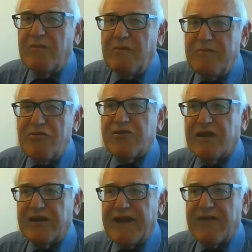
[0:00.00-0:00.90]

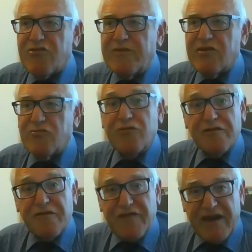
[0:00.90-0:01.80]
musical announcement. It's called a
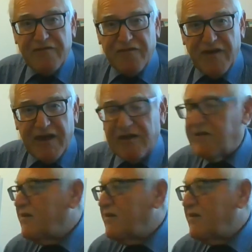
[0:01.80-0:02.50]
fanfare.